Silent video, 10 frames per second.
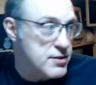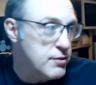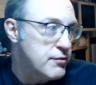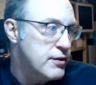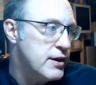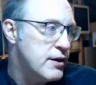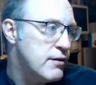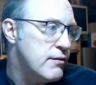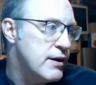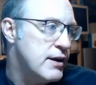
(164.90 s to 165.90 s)
over here,
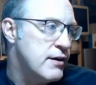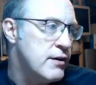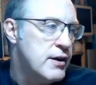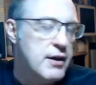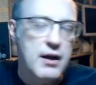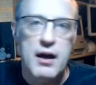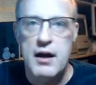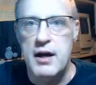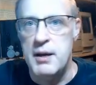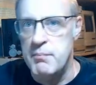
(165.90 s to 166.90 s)
right here,
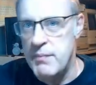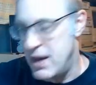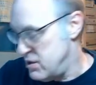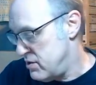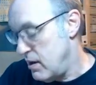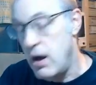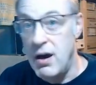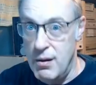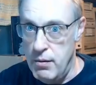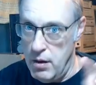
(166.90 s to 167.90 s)
has
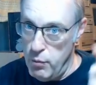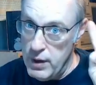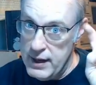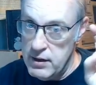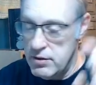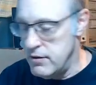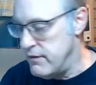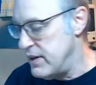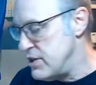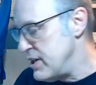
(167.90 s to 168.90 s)
a regular
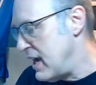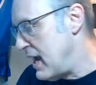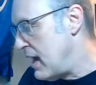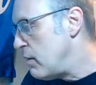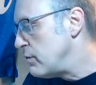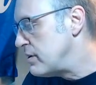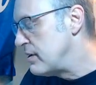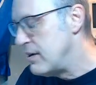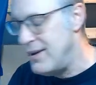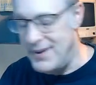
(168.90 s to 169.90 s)
VGA out,
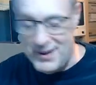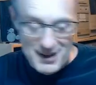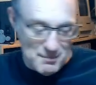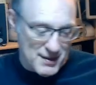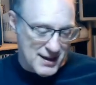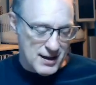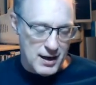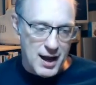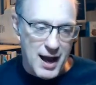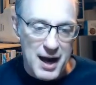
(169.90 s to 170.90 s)
and
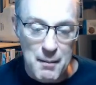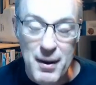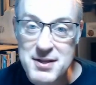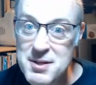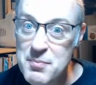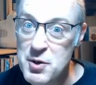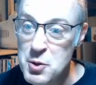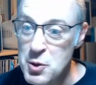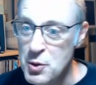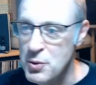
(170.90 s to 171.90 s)
I bought something
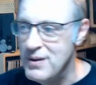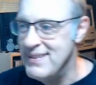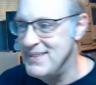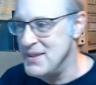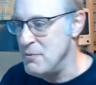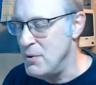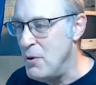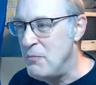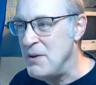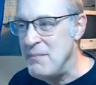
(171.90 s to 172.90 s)
new that will
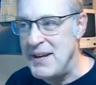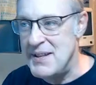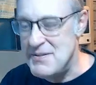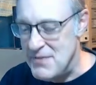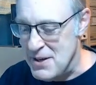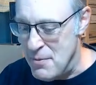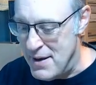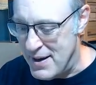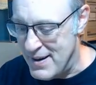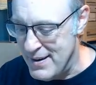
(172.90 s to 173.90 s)
hopefully make this video
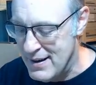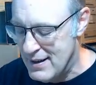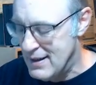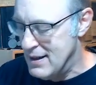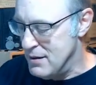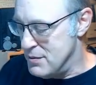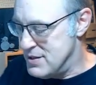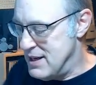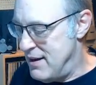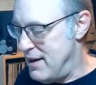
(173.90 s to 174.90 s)
better. We'll
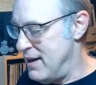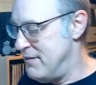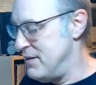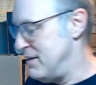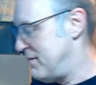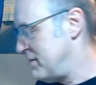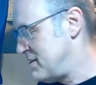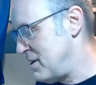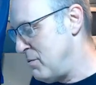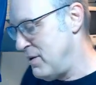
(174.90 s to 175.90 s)
see if it's
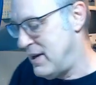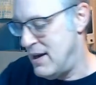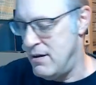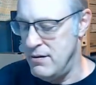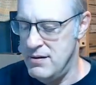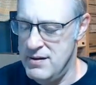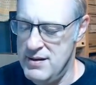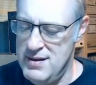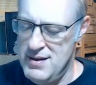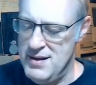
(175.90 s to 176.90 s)
going to work out,
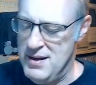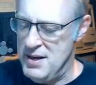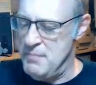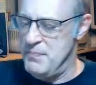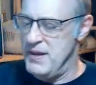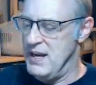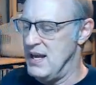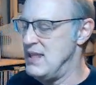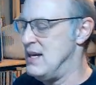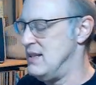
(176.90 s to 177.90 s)
and I
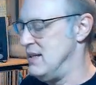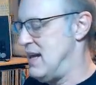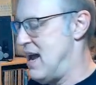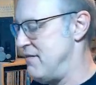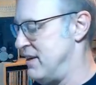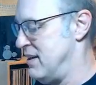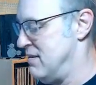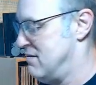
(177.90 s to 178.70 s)
thought that having